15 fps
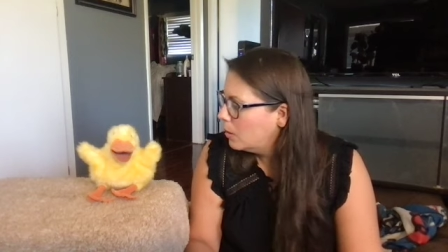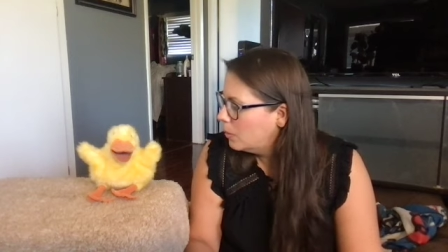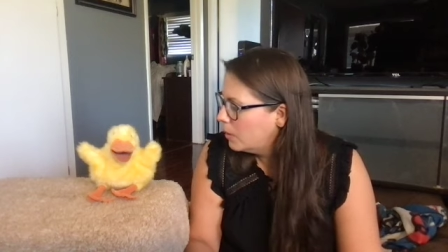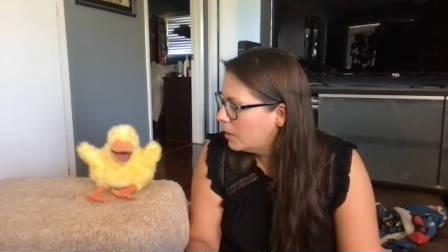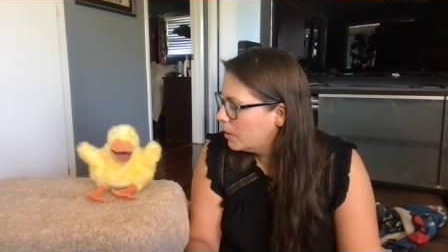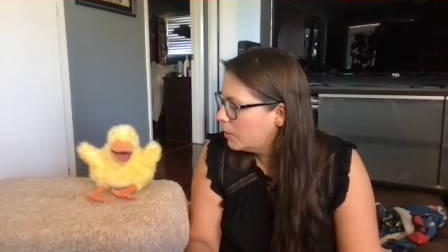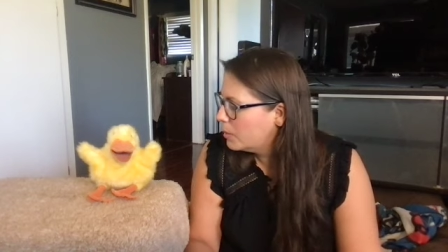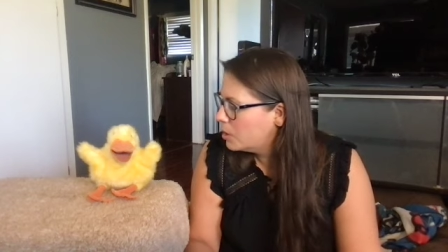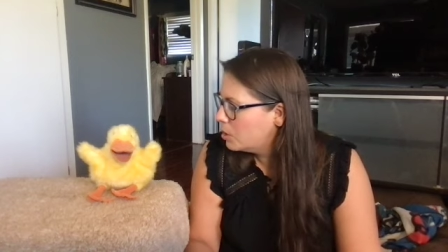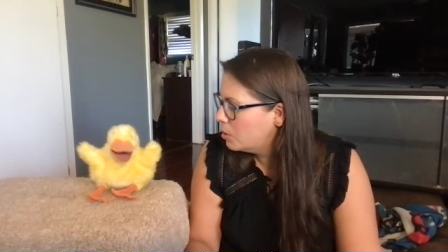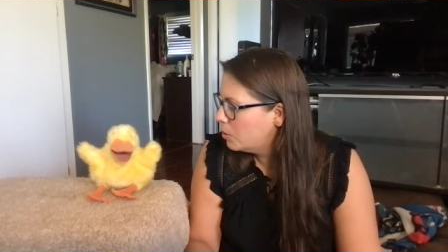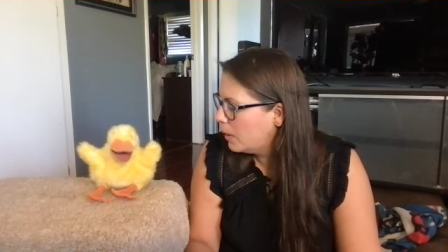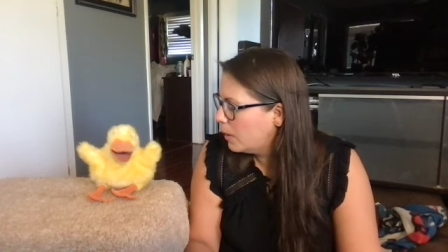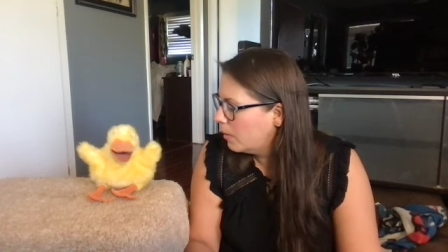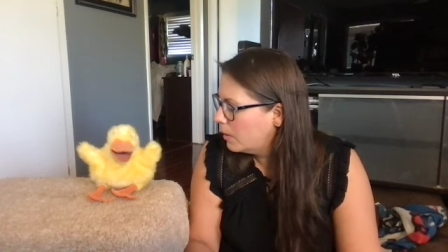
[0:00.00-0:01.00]
What do you think we should
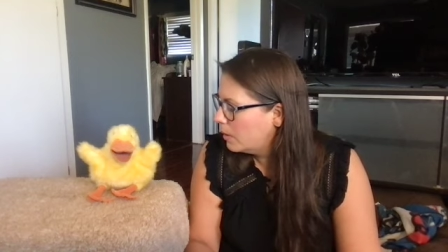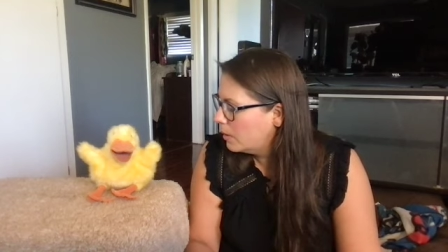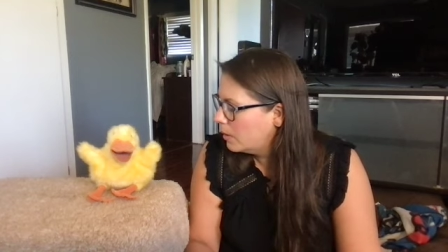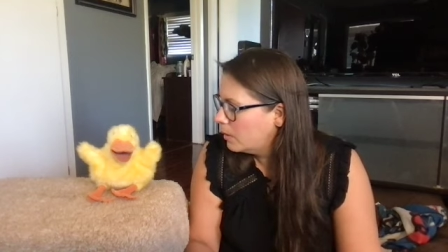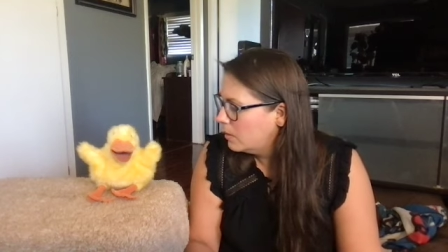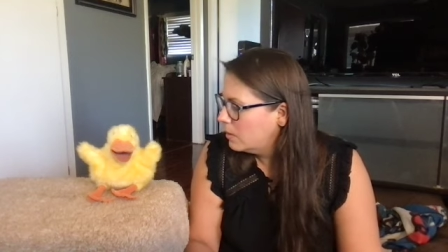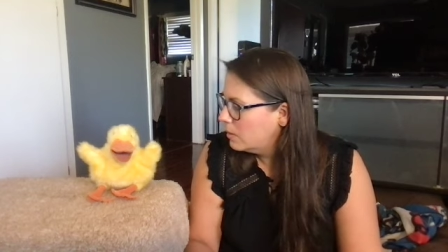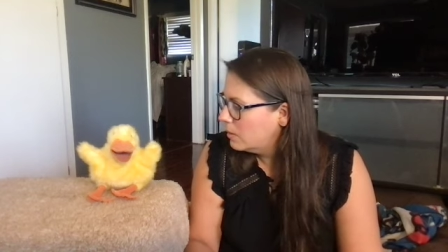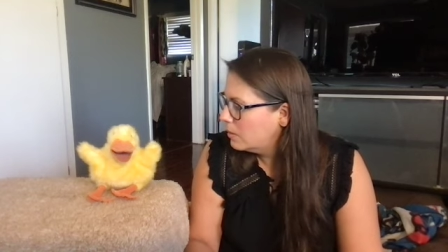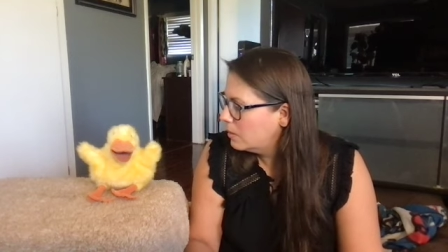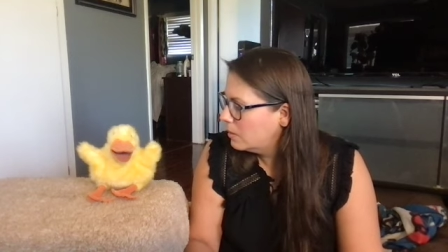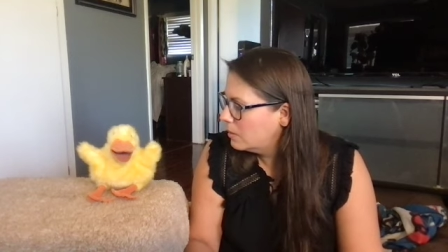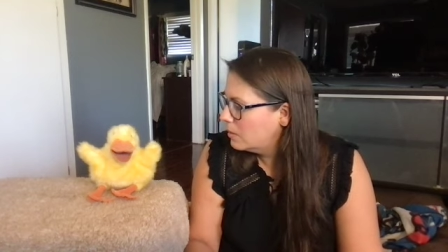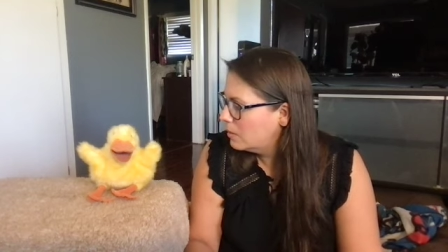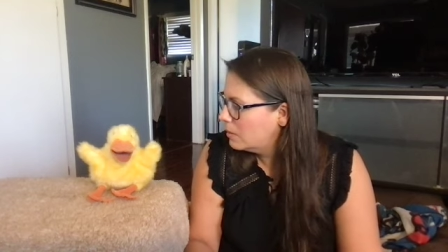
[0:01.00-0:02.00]
do, Howard?
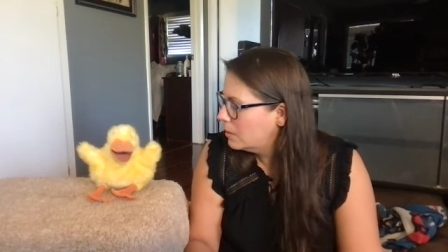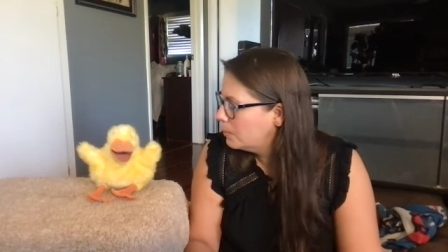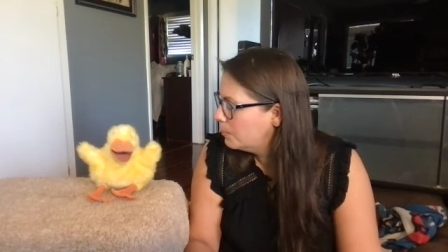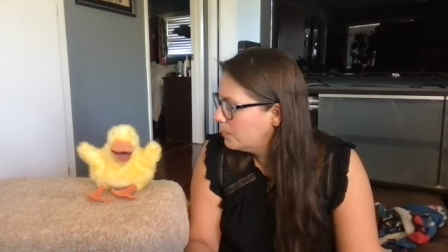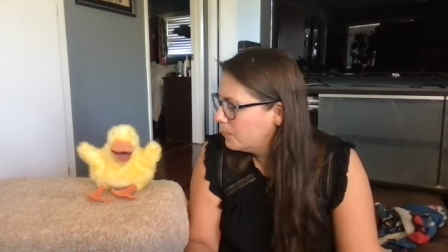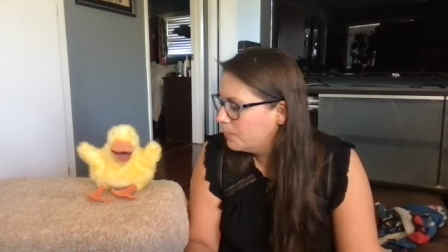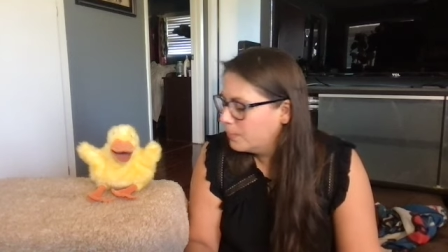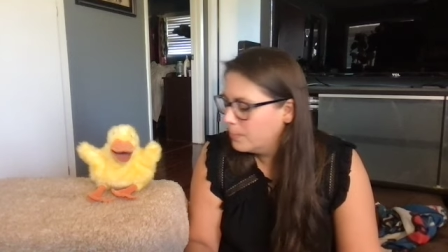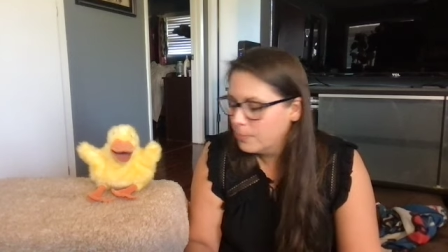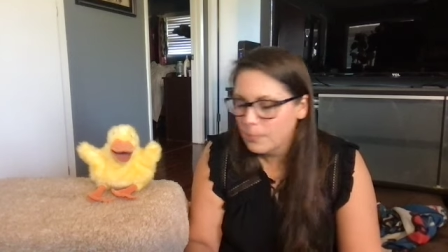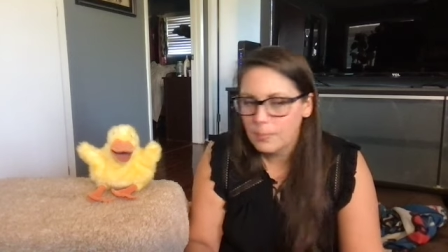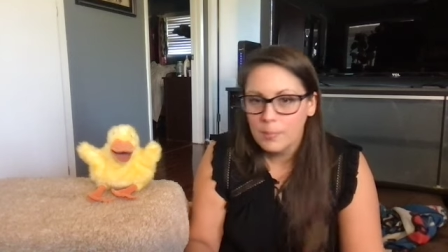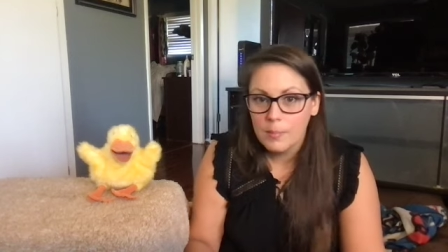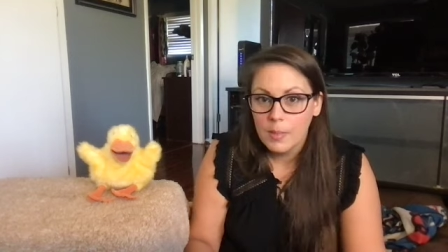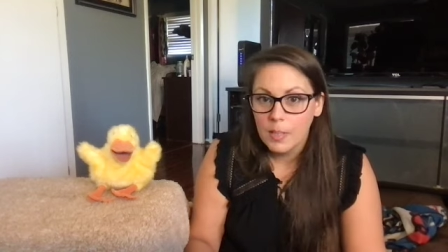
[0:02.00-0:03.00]
Um,
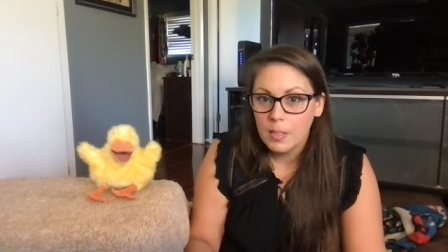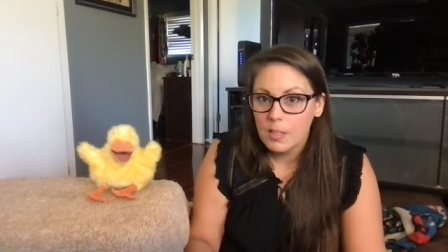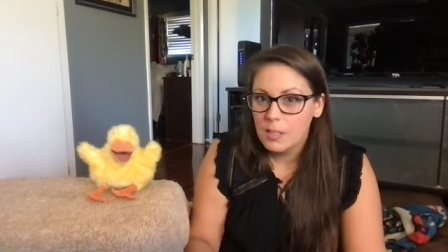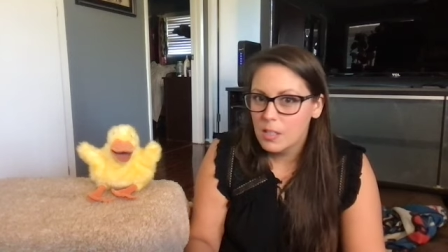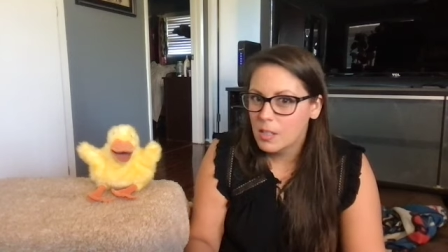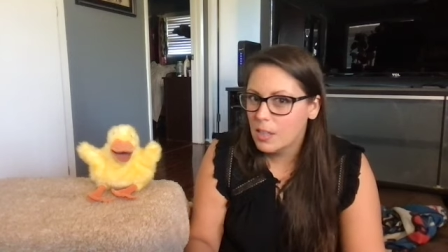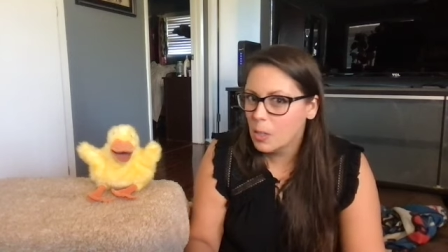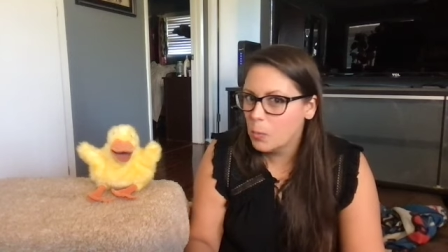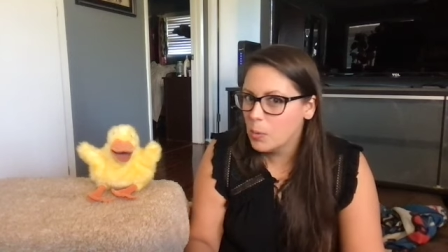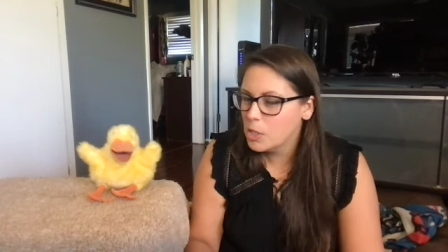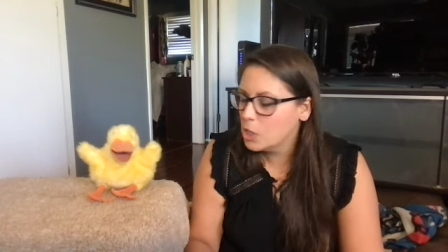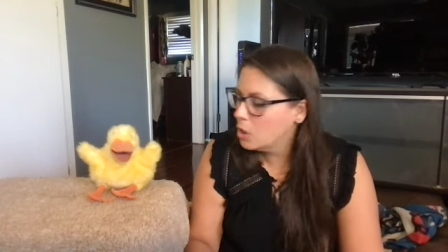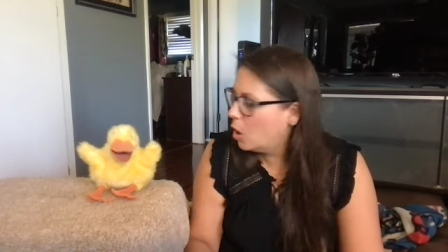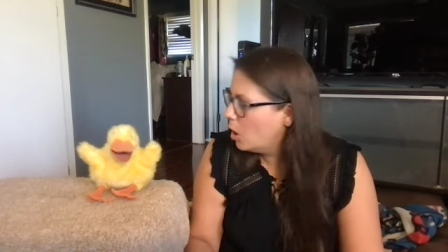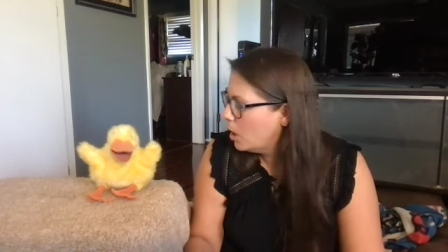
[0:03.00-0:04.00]
do you think we
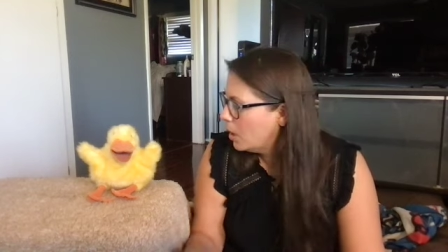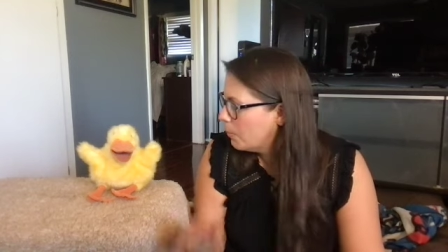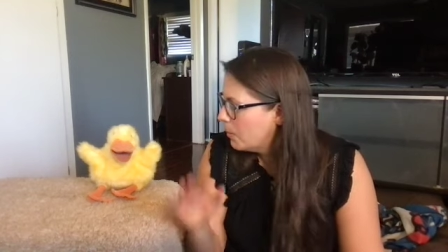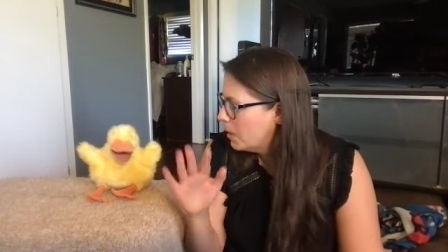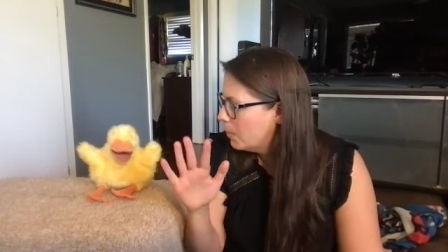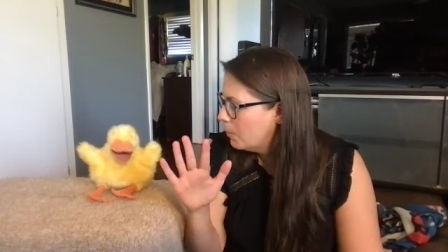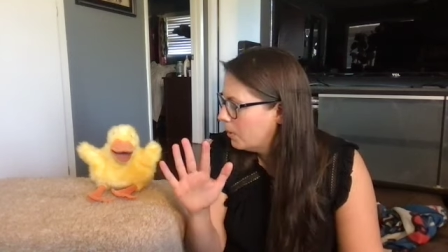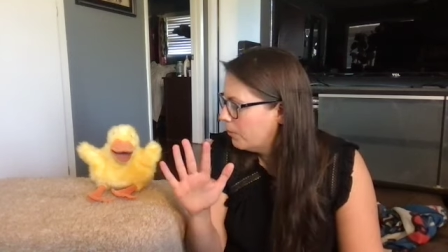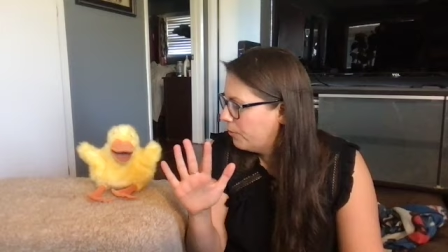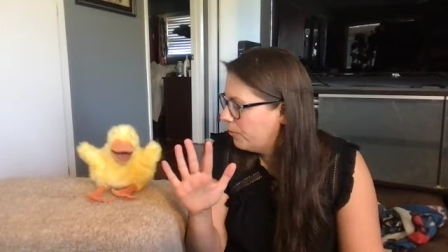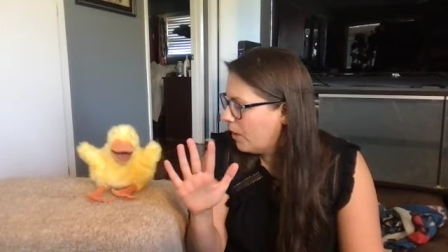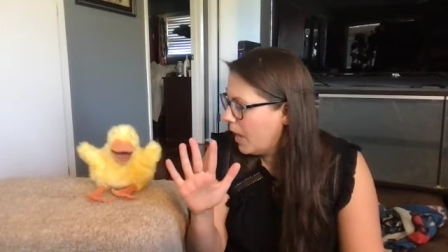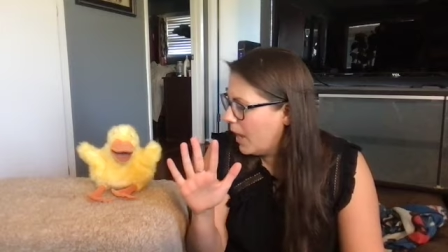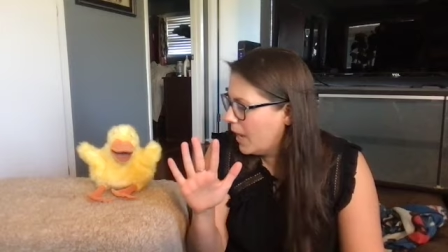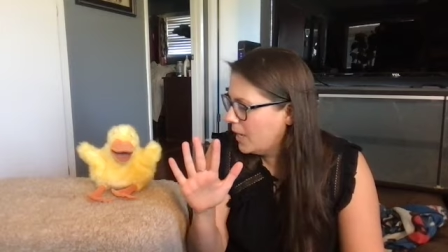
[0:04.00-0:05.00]
should hold up the number
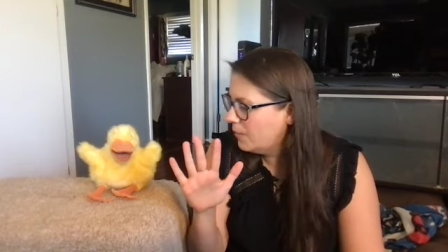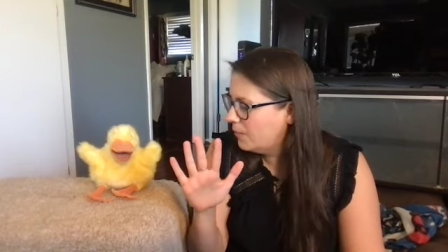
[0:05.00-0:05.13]
five?